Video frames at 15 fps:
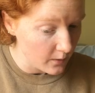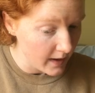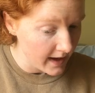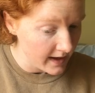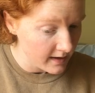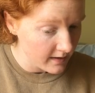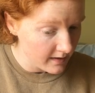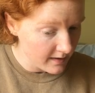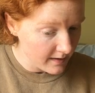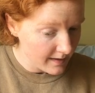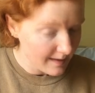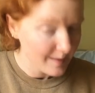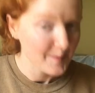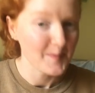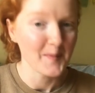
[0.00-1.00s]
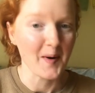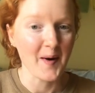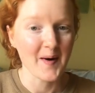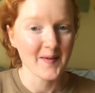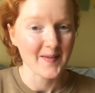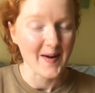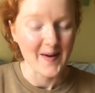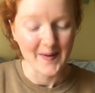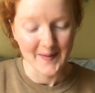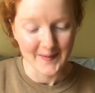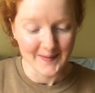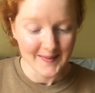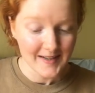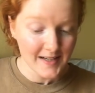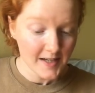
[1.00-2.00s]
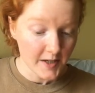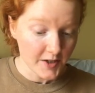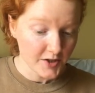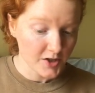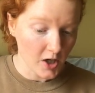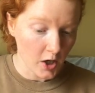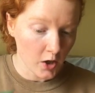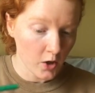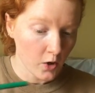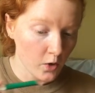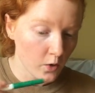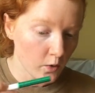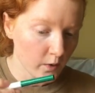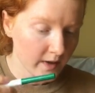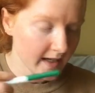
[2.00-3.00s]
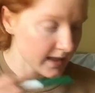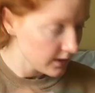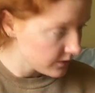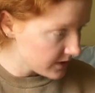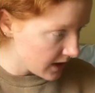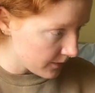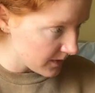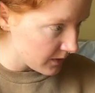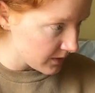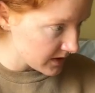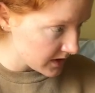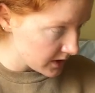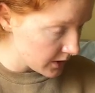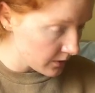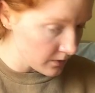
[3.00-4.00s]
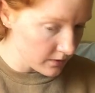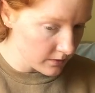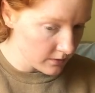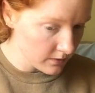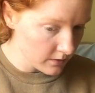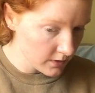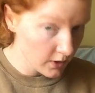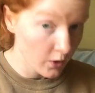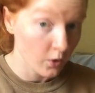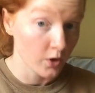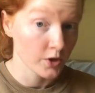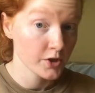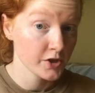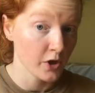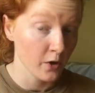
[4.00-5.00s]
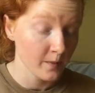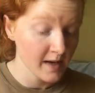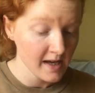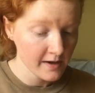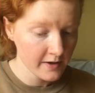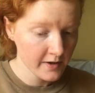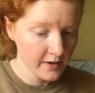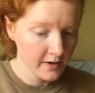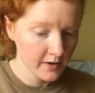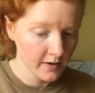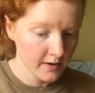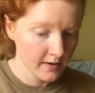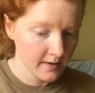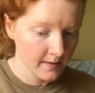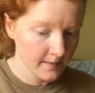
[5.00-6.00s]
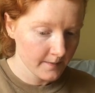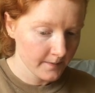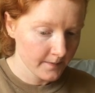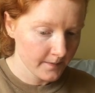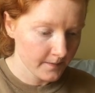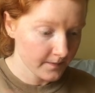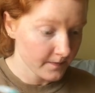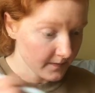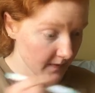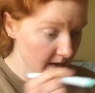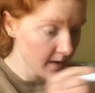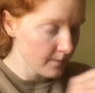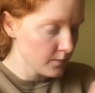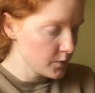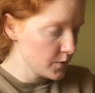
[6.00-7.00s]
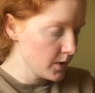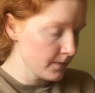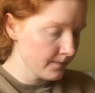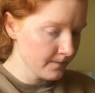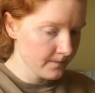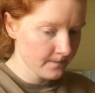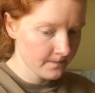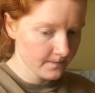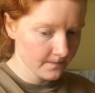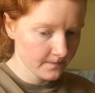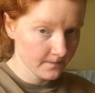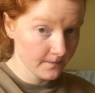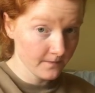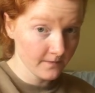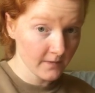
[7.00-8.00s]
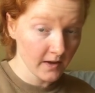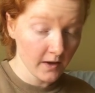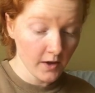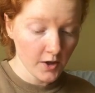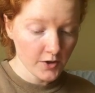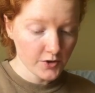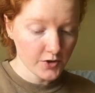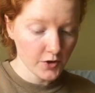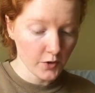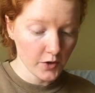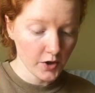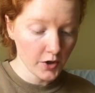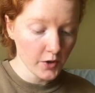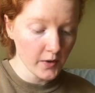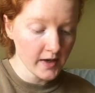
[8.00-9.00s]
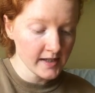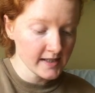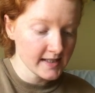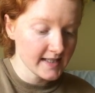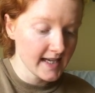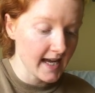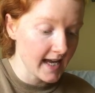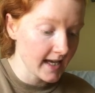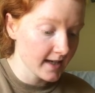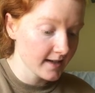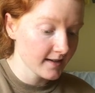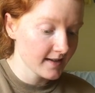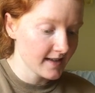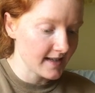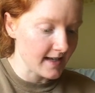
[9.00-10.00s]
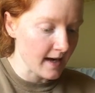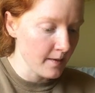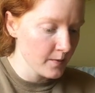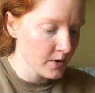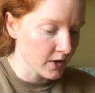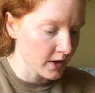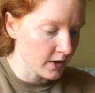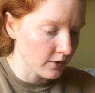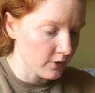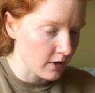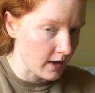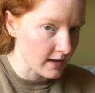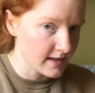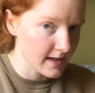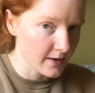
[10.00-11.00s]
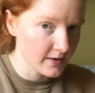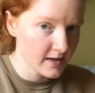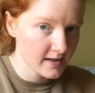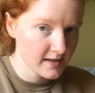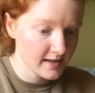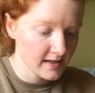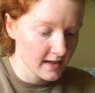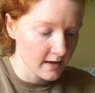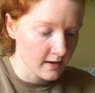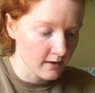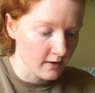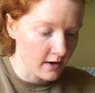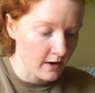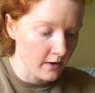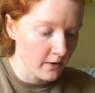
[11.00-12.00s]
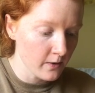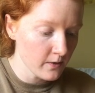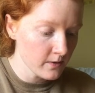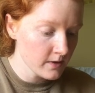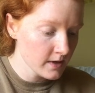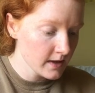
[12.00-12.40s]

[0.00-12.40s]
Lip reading: away? Borrow. So can you tell me what to do? Or show me? Yep, sure. So you're going to take, you're going to cross out the 0,